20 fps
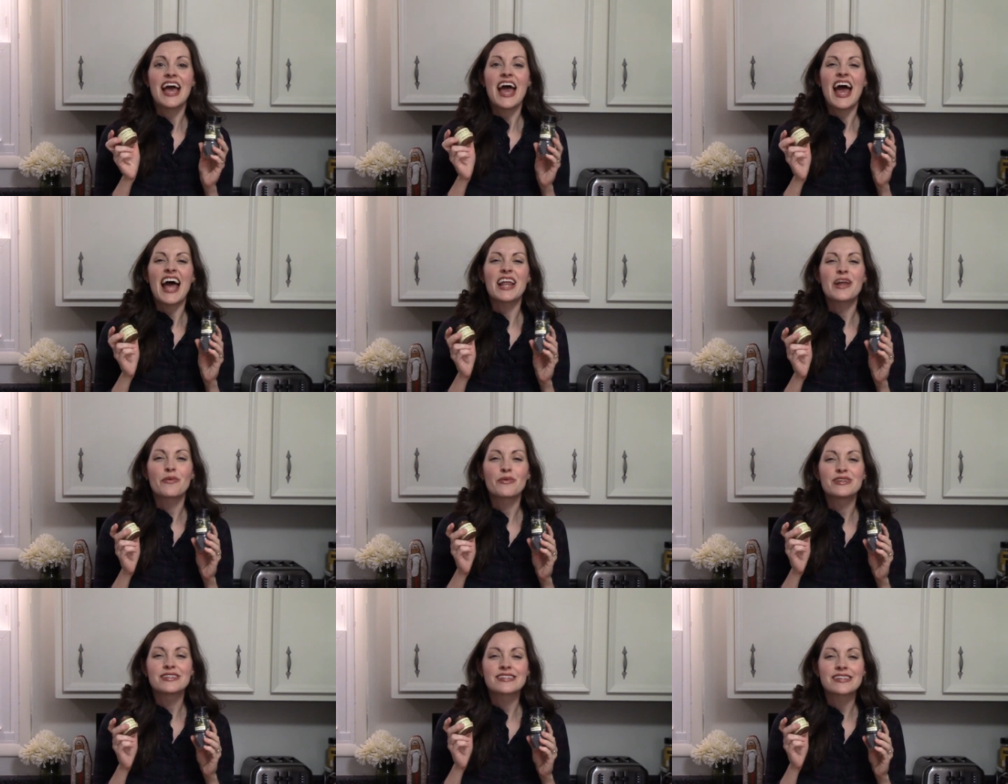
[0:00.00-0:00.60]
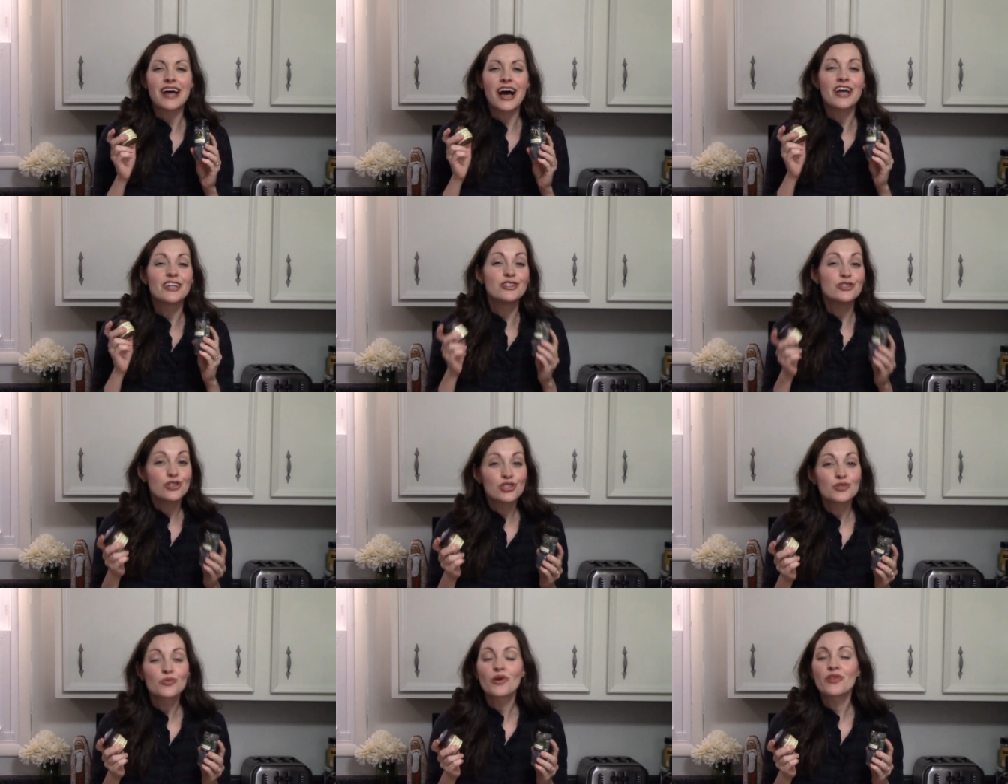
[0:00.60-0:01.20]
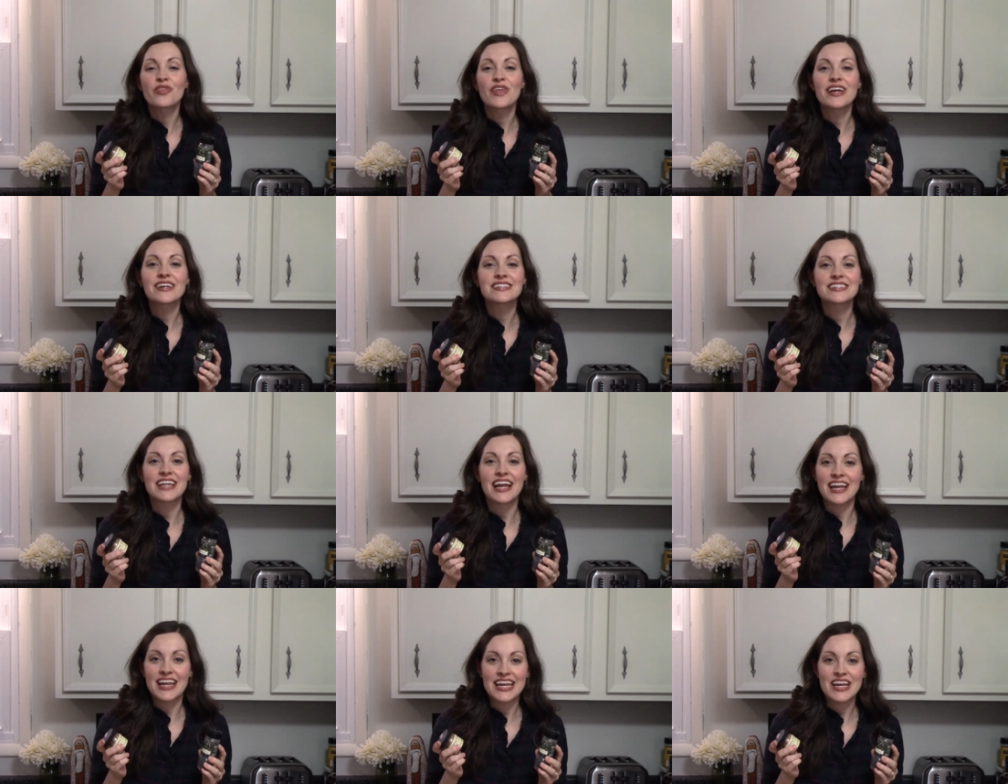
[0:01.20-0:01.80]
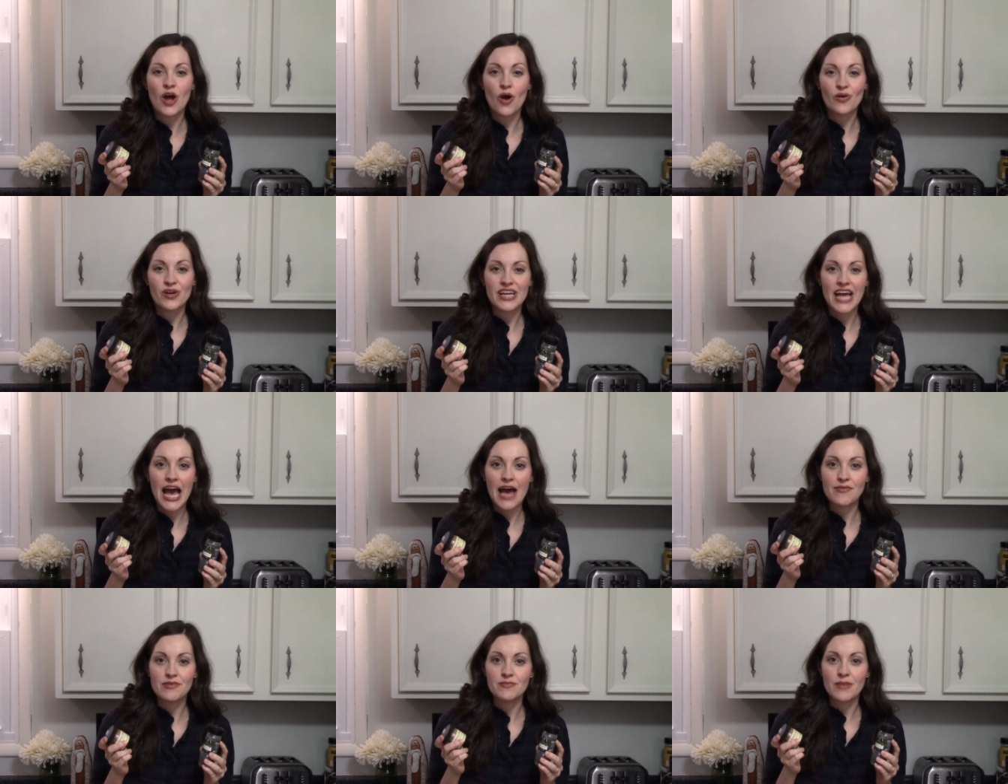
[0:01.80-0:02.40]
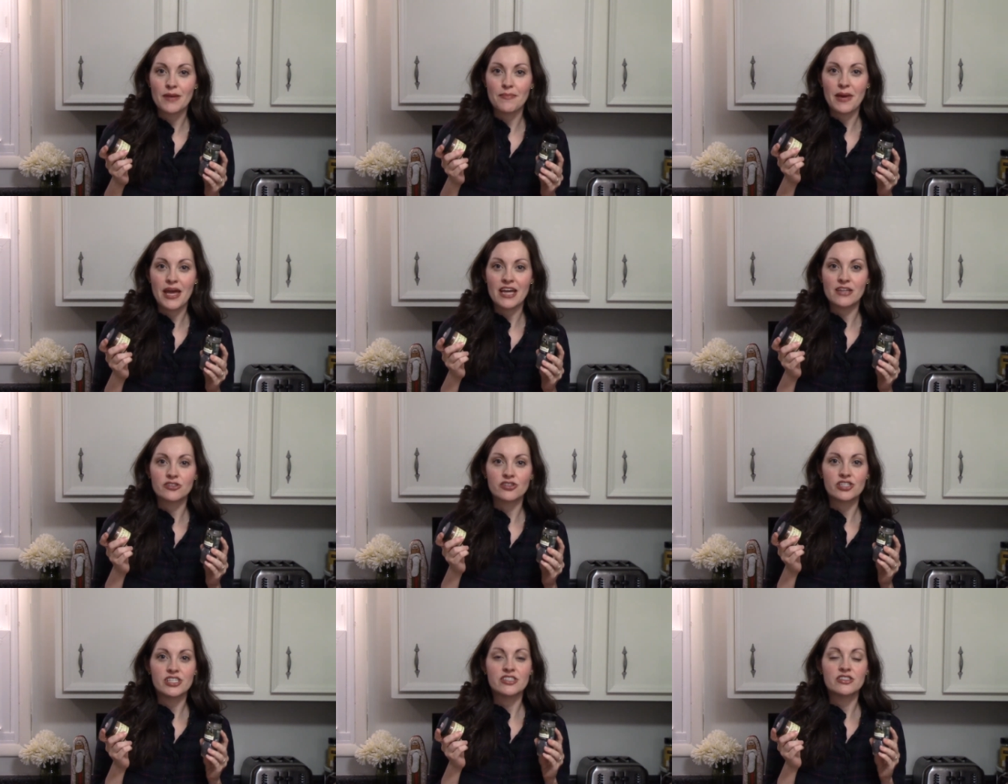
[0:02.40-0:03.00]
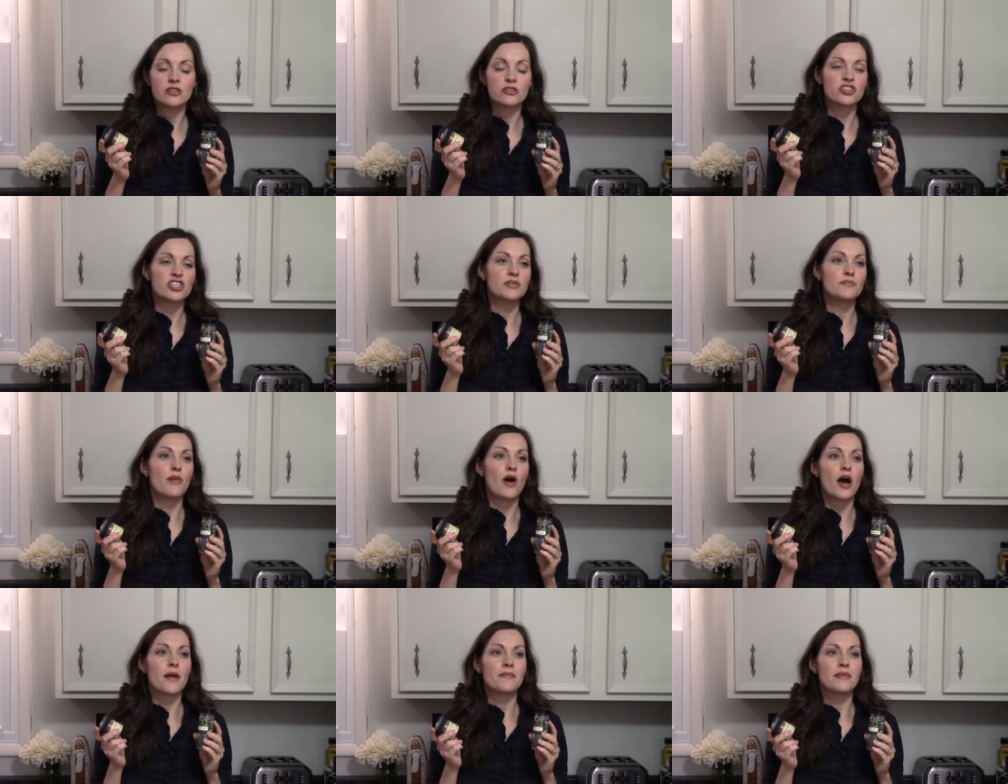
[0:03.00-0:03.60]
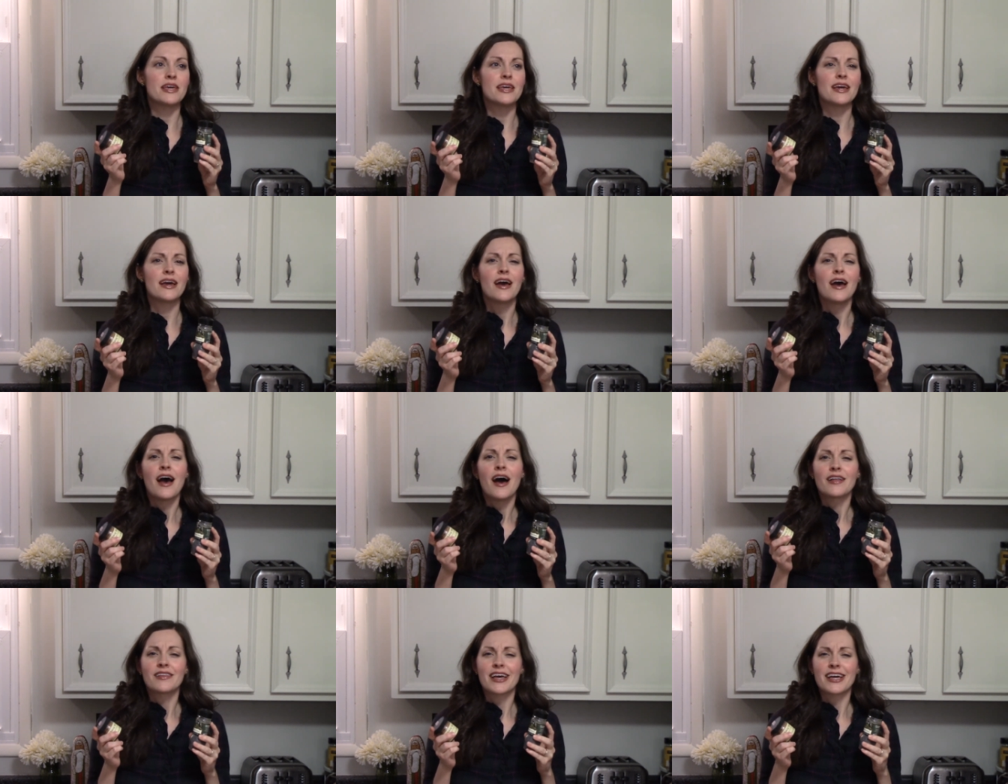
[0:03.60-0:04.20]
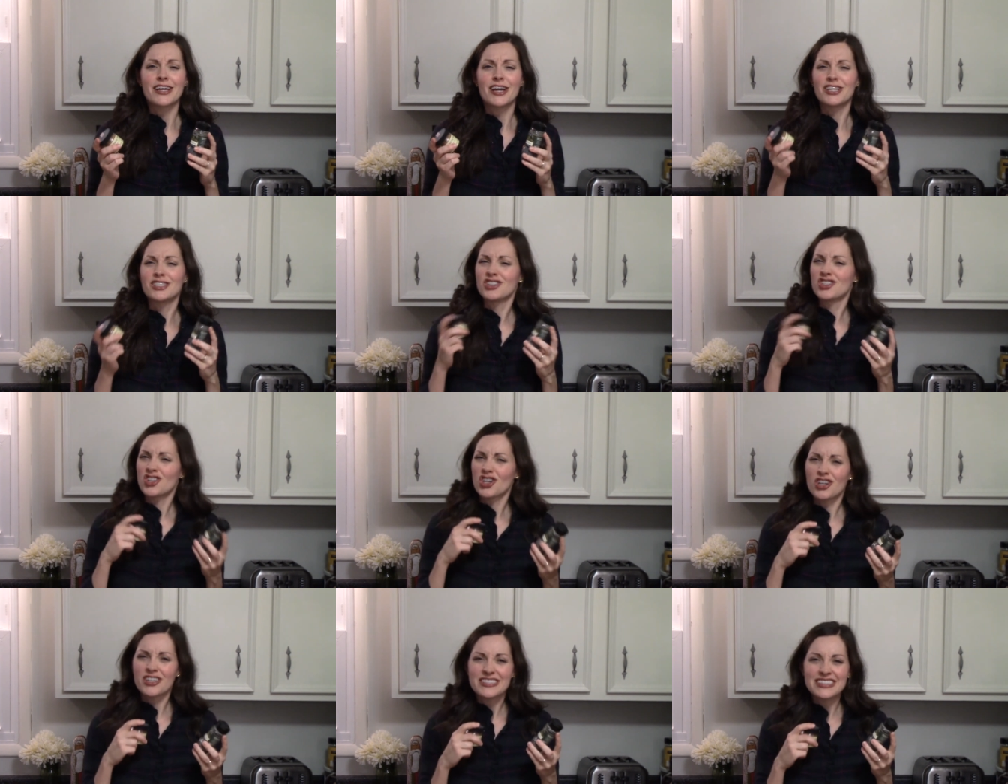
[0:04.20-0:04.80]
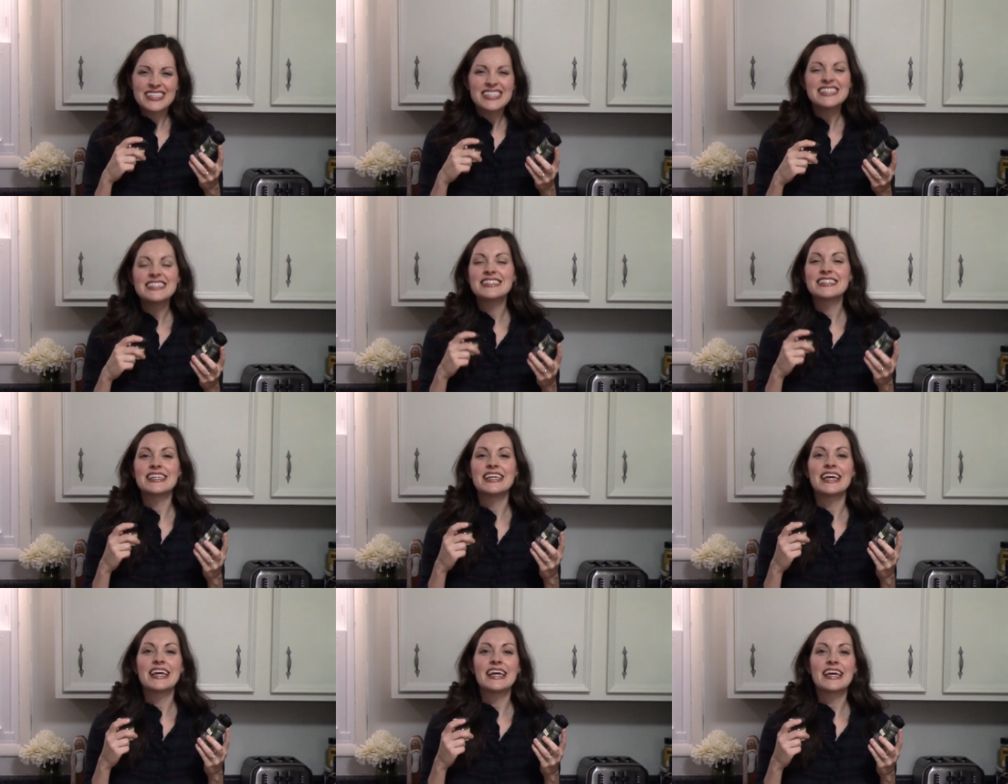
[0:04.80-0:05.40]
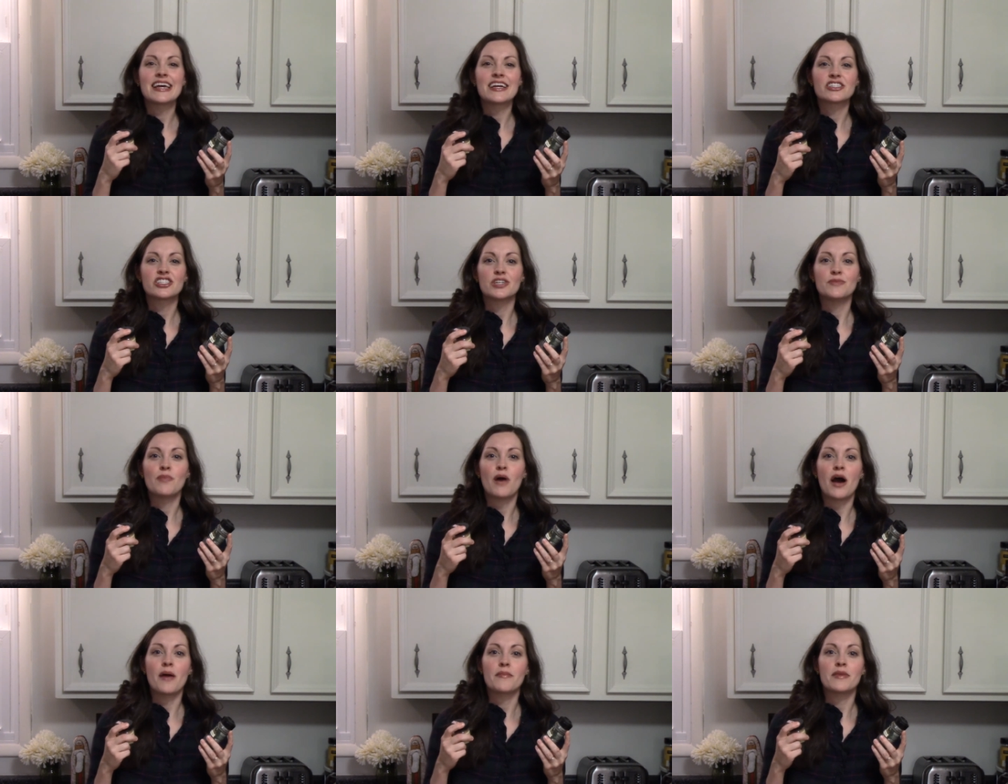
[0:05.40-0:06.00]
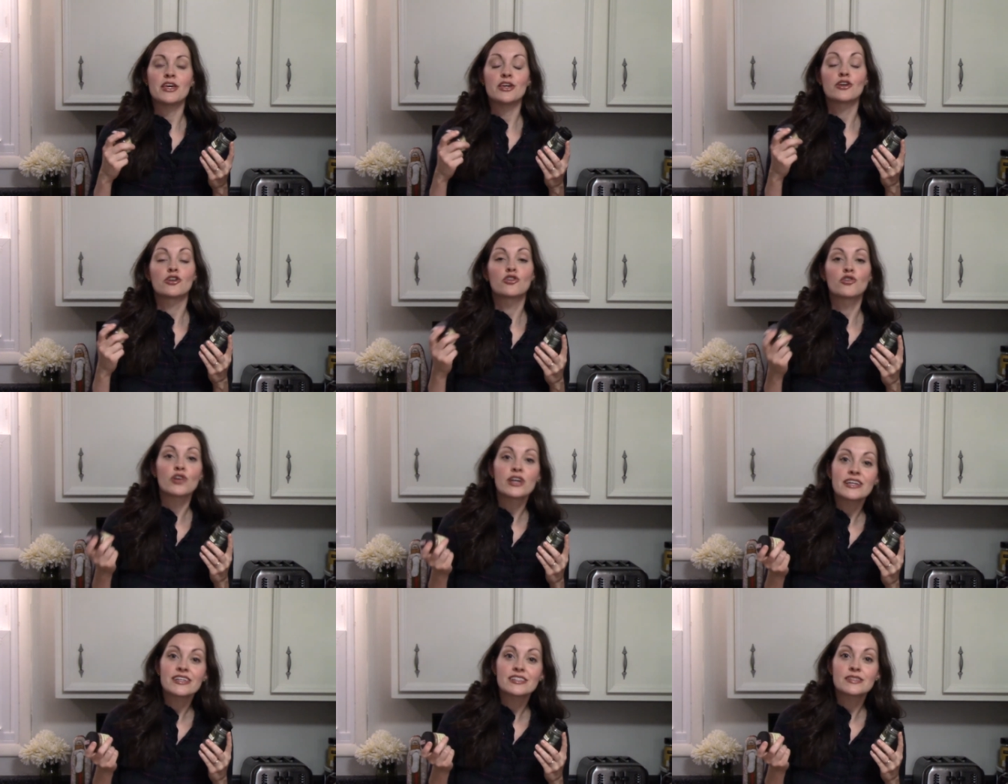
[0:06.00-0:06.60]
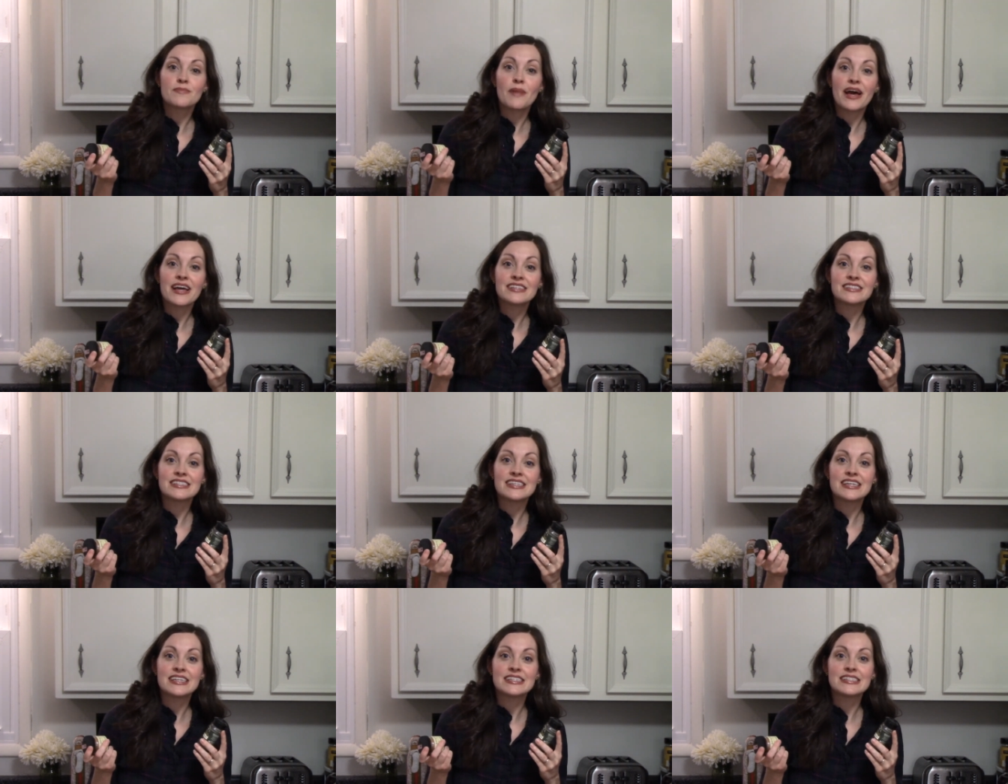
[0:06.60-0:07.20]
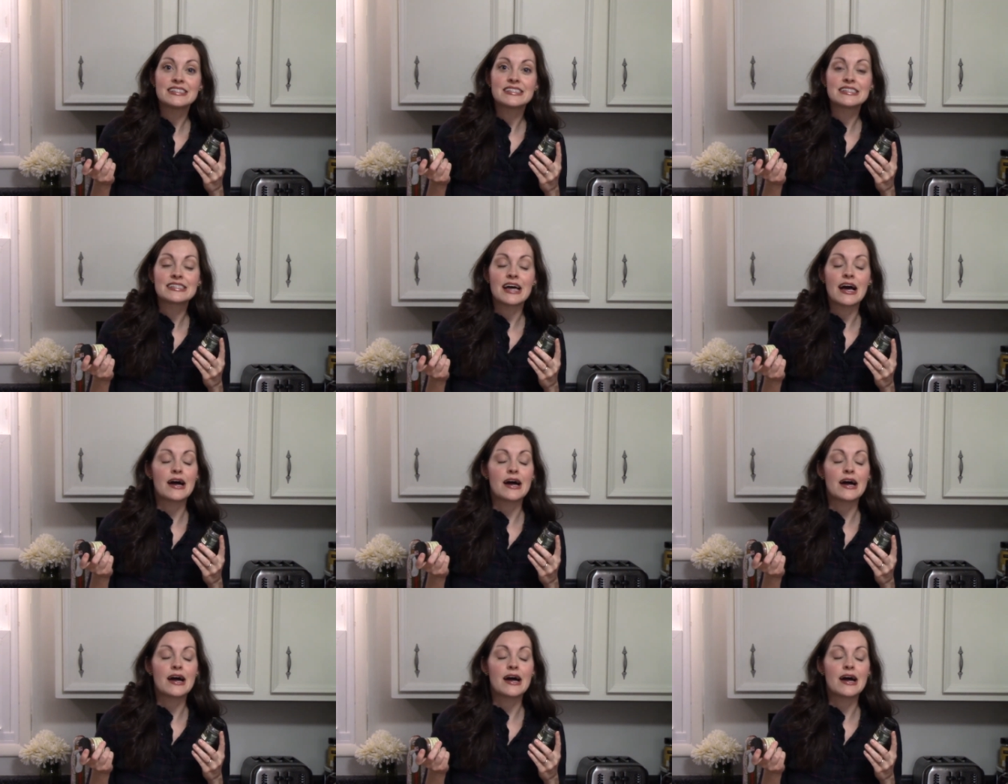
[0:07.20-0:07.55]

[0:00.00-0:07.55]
And it was unusual things that I didn't already have in my pantry, so she bought me like a jerk seasoning, she bought me Greek spices,